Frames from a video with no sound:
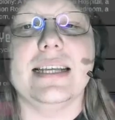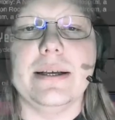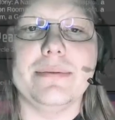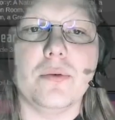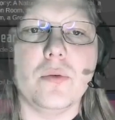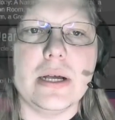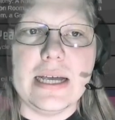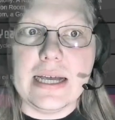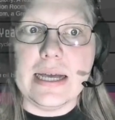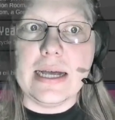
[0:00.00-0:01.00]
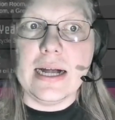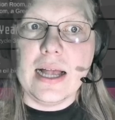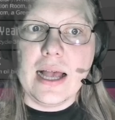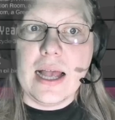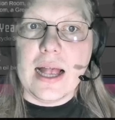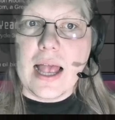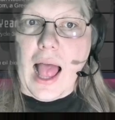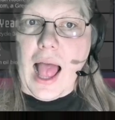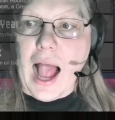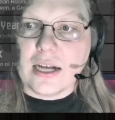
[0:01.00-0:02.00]
if we
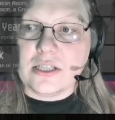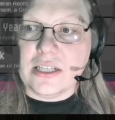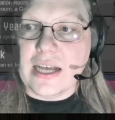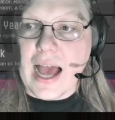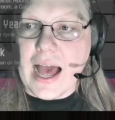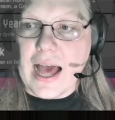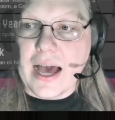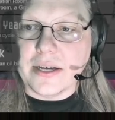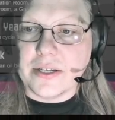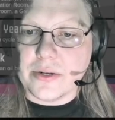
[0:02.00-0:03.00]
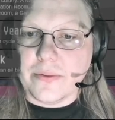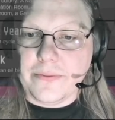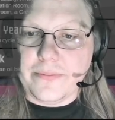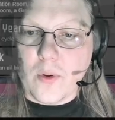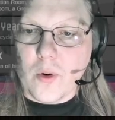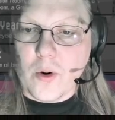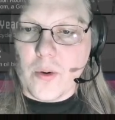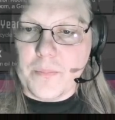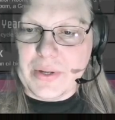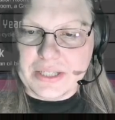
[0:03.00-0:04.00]
actually had 4
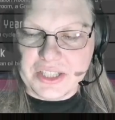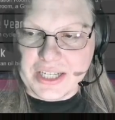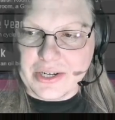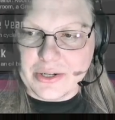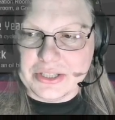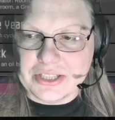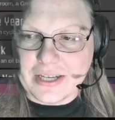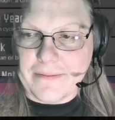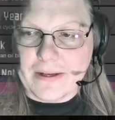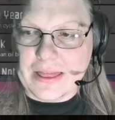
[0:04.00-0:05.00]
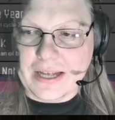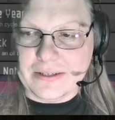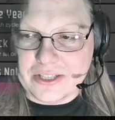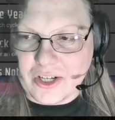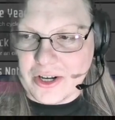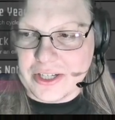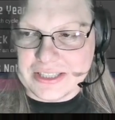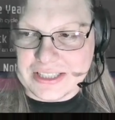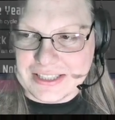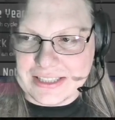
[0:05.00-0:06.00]
binge eaters and then started
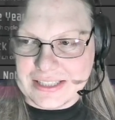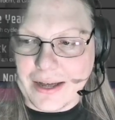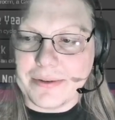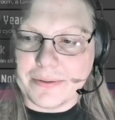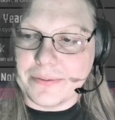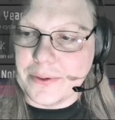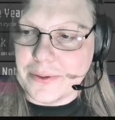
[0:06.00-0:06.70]
just stuffing food